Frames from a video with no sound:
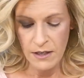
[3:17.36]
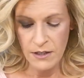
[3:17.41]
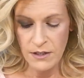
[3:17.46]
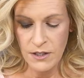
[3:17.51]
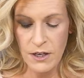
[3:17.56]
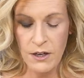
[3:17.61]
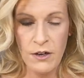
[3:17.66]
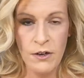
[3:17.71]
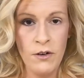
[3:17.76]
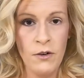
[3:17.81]

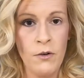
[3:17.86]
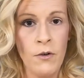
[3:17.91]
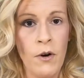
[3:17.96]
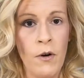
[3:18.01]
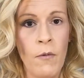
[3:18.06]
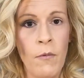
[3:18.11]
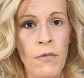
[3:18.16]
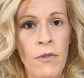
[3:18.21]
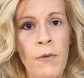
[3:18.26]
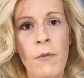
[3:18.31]

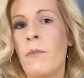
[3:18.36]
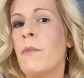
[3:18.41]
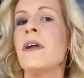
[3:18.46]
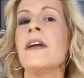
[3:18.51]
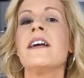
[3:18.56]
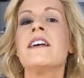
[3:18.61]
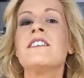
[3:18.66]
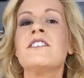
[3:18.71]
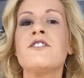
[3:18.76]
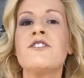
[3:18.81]
So the
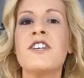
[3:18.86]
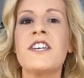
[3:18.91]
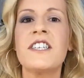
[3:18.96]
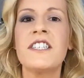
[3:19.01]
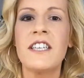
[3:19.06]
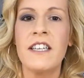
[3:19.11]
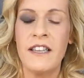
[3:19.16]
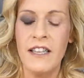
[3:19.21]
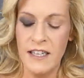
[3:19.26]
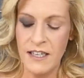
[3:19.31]
biggest
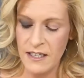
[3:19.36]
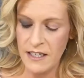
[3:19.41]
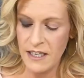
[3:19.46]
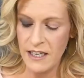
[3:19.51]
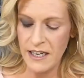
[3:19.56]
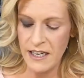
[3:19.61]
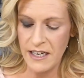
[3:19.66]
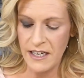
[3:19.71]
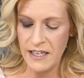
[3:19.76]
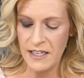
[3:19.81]
trick to
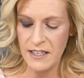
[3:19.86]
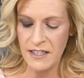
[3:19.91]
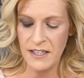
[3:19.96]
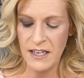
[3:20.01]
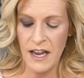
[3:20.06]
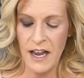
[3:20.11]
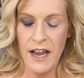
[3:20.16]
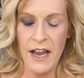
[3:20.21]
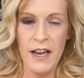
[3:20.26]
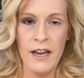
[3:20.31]
this
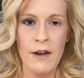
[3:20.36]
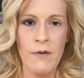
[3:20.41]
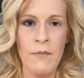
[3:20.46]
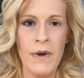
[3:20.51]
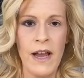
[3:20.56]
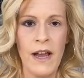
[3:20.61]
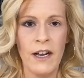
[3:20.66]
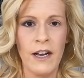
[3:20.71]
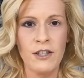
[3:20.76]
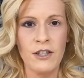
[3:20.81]
is I
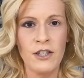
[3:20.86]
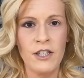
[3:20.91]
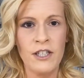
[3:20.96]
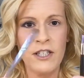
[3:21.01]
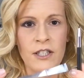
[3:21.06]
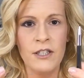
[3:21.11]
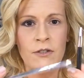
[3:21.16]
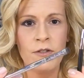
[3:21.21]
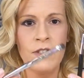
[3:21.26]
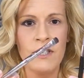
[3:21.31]
am
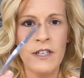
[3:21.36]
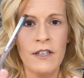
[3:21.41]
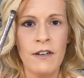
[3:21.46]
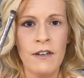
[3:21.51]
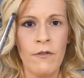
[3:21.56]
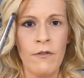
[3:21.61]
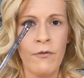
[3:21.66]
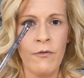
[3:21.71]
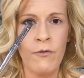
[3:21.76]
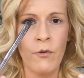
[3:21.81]
actually
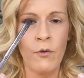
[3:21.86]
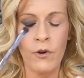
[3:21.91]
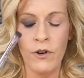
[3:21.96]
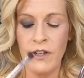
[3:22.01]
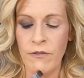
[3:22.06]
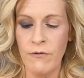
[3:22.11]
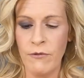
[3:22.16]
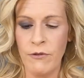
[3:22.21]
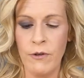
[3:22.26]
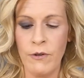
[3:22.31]
using 4
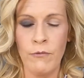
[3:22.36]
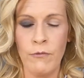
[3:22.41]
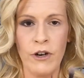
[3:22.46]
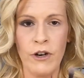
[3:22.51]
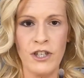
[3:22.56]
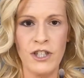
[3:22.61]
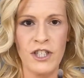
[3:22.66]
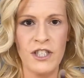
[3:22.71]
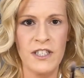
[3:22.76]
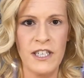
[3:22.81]
different
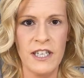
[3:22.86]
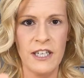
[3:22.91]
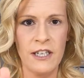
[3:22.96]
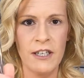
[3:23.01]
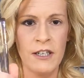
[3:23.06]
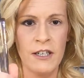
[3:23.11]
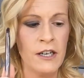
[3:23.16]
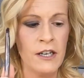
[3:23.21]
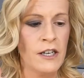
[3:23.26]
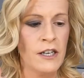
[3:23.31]
brushes
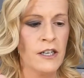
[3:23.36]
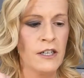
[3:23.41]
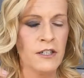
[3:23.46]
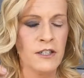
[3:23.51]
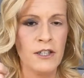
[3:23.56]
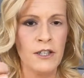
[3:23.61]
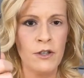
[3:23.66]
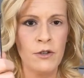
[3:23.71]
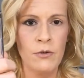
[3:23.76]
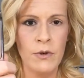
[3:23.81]
here.
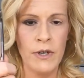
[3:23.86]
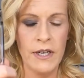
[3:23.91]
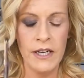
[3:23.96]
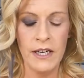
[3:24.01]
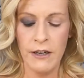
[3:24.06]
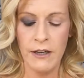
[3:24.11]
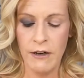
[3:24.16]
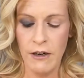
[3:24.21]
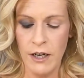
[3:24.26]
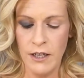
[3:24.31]
2
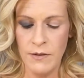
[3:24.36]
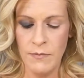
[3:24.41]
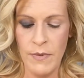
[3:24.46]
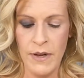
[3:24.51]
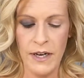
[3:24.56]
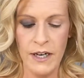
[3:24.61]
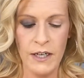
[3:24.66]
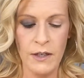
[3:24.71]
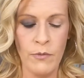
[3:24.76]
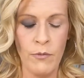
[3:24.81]
IT
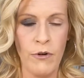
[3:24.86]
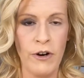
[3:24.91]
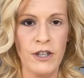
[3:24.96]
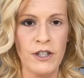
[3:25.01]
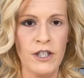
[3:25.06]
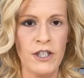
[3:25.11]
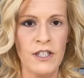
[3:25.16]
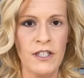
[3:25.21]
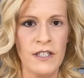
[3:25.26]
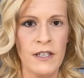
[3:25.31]
Cosmetics
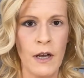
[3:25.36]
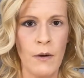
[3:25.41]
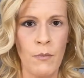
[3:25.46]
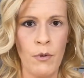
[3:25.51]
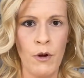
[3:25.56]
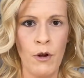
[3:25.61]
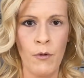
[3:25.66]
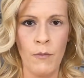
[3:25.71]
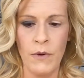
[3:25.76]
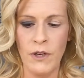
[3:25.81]
brushes, a
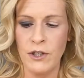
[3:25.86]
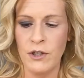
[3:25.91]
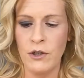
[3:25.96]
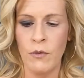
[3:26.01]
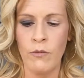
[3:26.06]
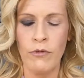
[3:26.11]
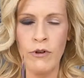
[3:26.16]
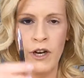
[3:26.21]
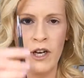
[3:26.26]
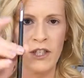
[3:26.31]
Paul
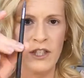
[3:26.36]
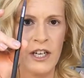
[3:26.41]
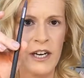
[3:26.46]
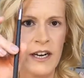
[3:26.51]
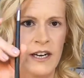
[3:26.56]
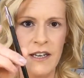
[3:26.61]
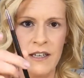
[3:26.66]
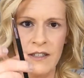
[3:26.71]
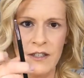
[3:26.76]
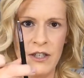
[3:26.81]
Mitchell brush,
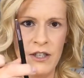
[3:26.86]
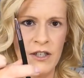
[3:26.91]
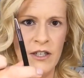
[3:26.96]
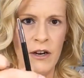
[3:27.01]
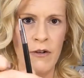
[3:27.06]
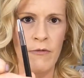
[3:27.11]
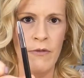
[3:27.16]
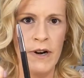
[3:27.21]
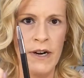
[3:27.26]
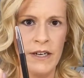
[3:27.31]
and just
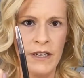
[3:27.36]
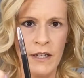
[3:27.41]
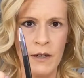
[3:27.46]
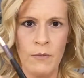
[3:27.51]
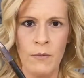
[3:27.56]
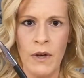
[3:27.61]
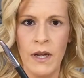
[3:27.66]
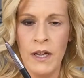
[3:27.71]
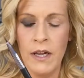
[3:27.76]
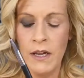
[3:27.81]
a
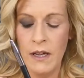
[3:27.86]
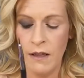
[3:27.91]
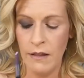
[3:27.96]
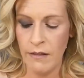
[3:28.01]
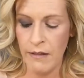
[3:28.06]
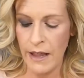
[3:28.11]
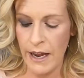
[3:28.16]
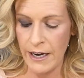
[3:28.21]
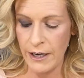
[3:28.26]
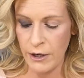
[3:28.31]
random
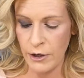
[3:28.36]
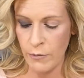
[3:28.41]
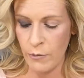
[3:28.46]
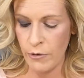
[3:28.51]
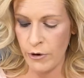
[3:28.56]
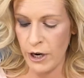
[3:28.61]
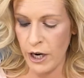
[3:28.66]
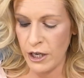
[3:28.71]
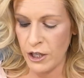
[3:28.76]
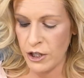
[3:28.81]
liner
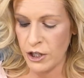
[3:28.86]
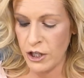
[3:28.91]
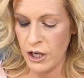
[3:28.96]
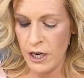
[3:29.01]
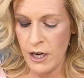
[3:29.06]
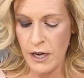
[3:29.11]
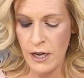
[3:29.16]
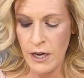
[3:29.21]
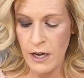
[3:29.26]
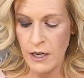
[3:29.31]
brush.
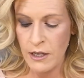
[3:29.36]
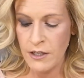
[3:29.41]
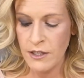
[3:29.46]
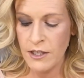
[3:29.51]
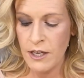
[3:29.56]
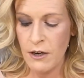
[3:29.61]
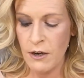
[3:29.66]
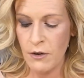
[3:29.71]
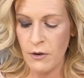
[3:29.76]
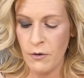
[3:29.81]

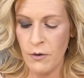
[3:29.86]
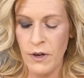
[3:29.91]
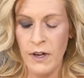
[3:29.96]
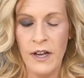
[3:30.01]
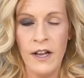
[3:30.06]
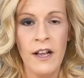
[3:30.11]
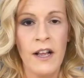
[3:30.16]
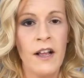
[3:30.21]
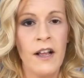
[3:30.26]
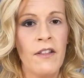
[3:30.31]
So
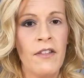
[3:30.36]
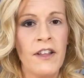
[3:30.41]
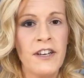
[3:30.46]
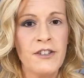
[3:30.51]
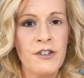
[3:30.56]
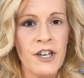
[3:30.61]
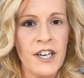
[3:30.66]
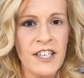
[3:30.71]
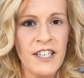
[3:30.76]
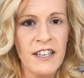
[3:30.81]
the
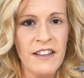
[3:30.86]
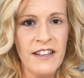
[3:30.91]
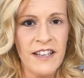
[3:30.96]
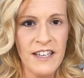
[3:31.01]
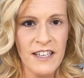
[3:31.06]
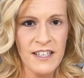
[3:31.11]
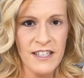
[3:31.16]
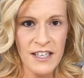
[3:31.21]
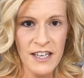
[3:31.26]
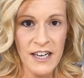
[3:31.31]
trick to
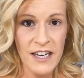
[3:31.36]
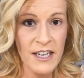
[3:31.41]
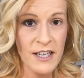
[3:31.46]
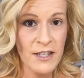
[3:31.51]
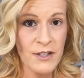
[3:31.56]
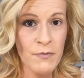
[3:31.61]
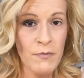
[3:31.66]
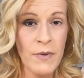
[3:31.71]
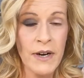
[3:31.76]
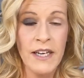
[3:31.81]
this
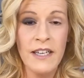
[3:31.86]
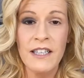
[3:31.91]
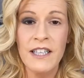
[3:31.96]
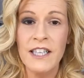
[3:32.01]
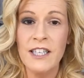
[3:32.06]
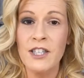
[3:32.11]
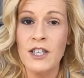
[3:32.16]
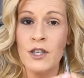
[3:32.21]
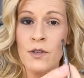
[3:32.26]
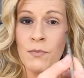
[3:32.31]
is
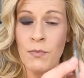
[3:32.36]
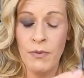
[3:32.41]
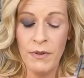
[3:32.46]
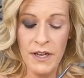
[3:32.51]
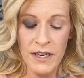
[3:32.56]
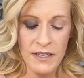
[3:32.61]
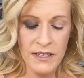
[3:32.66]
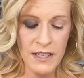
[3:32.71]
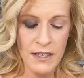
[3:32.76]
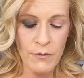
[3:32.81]
mainly just
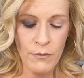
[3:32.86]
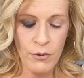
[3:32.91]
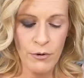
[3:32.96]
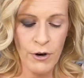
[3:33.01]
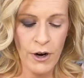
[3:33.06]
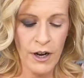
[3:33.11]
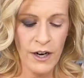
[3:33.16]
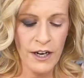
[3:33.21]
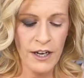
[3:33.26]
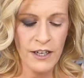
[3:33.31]
placing
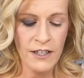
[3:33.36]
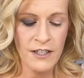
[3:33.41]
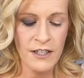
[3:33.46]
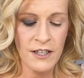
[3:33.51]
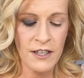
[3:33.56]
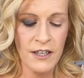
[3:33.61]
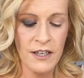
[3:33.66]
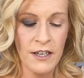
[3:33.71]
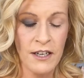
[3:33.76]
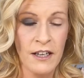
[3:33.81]

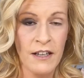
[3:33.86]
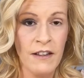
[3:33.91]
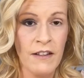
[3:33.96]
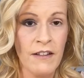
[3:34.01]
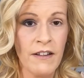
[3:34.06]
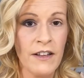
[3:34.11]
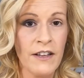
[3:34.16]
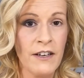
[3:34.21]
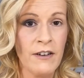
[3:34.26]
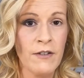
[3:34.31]
product
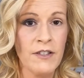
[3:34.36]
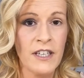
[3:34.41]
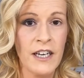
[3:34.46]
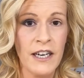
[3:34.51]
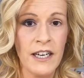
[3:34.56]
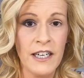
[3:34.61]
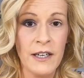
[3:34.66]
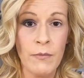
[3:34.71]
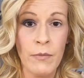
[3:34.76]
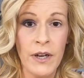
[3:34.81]
little
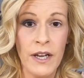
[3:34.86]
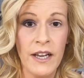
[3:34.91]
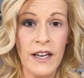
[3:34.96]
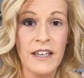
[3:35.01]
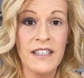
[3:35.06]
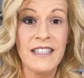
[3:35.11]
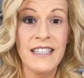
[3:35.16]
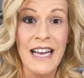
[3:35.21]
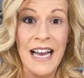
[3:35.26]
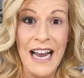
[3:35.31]
tiny bit
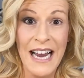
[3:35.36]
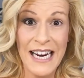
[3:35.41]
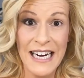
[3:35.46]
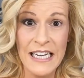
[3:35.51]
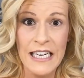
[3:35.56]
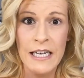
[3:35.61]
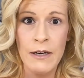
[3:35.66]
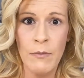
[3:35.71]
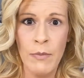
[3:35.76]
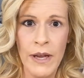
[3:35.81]

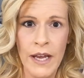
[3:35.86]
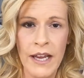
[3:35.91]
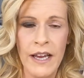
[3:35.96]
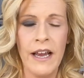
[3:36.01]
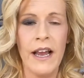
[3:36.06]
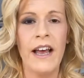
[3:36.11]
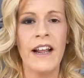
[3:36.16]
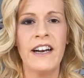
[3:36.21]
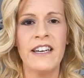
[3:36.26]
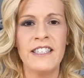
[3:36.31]

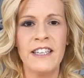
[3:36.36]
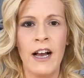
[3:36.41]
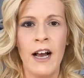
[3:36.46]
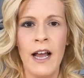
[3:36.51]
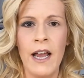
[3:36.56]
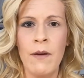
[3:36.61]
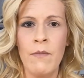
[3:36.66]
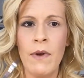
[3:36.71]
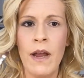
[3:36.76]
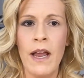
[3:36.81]
at a
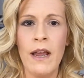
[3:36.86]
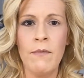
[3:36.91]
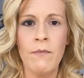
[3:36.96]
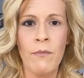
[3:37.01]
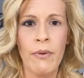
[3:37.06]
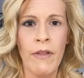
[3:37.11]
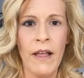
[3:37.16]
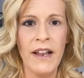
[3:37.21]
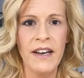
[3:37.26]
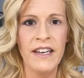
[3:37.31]
time
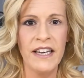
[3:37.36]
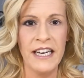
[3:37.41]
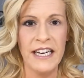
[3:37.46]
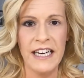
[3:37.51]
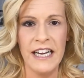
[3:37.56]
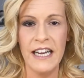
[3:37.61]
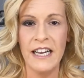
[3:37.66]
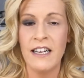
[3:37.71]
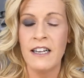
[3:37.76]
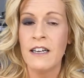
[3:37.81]
and
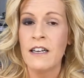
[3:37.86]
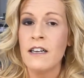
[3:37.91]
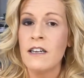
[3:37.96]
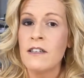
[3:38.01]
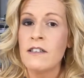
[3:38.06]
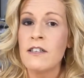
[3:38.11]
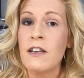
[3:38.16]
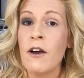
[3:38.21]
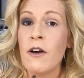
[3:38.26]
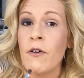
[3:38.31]
blending it.
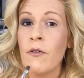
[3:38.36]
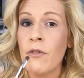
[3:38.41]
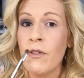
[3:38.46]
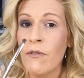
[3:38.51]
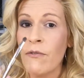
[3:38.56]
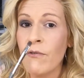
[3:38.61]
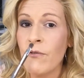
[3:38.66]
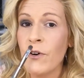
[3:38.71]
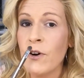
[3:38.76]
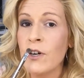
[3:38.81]
So
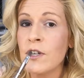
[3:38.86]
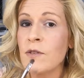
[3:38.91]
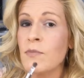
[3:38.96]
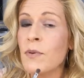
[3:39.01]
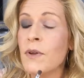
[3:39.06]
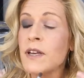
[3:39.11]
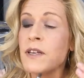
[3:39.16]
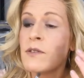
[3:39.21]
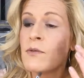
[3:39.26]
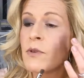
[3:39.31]
the
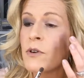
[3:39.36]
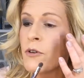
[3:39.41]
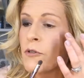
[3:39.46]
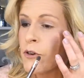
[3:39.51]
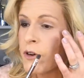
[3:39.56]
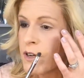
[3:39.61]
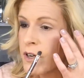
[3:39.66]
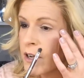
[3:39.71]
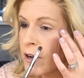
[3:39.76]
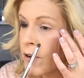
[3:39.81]
first place we're
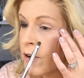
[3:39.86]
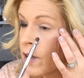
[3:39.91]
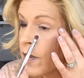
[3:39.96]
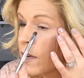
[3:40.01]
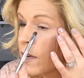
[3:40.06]
going to go